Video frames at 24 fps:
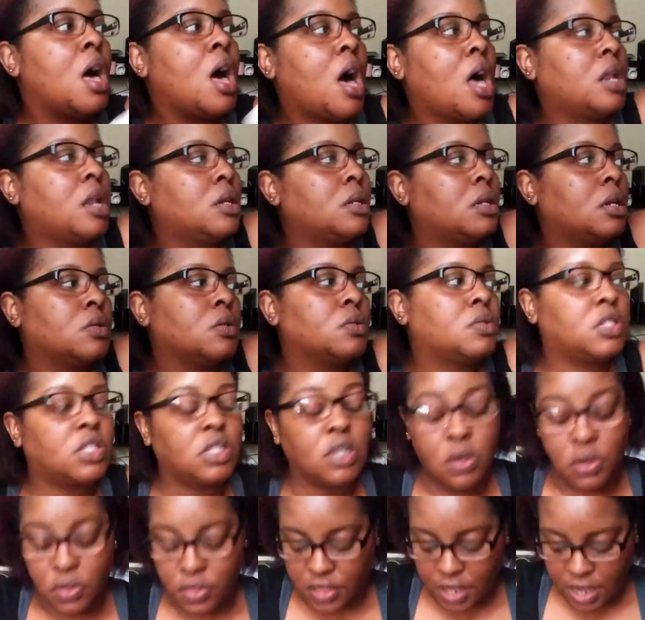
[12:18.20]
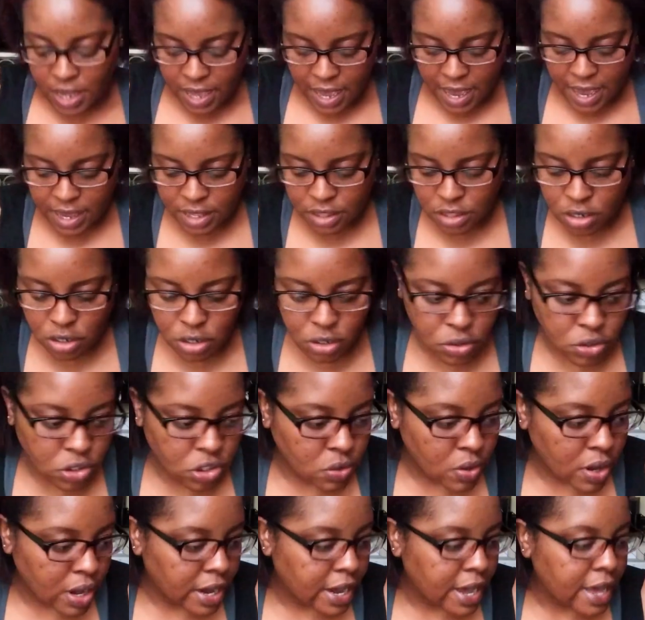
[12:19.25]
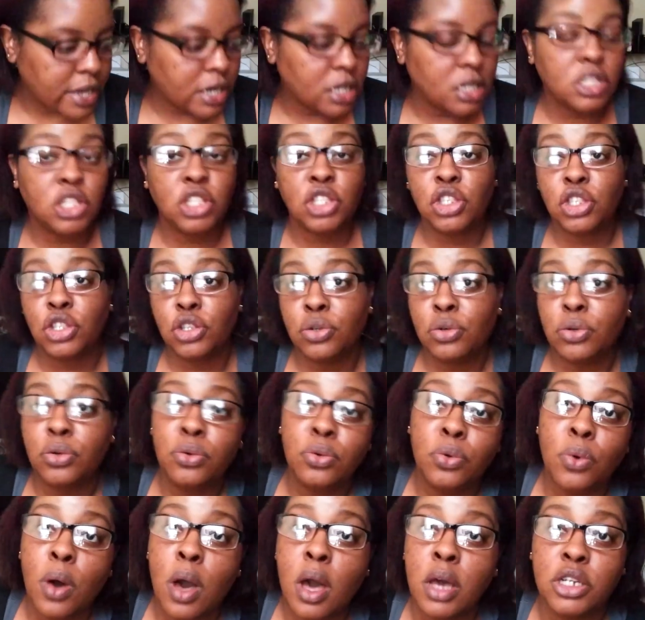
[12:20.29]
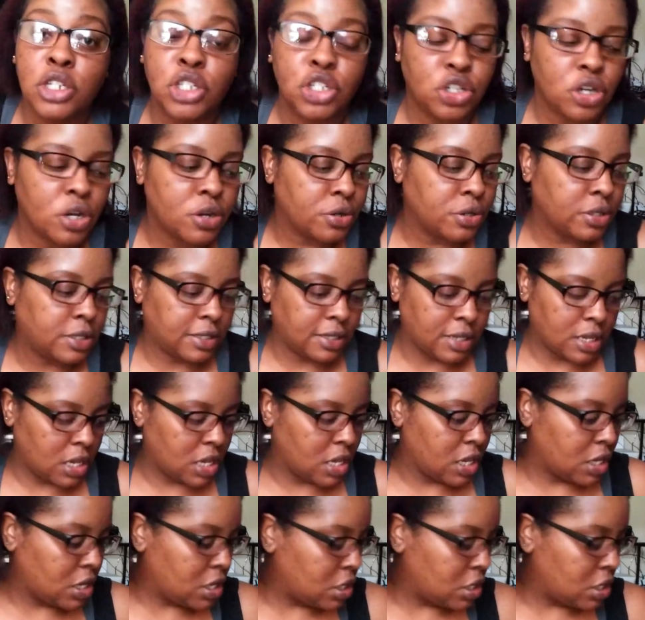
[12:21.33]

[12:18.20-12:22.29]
I don't know so they had those so I got us two shirts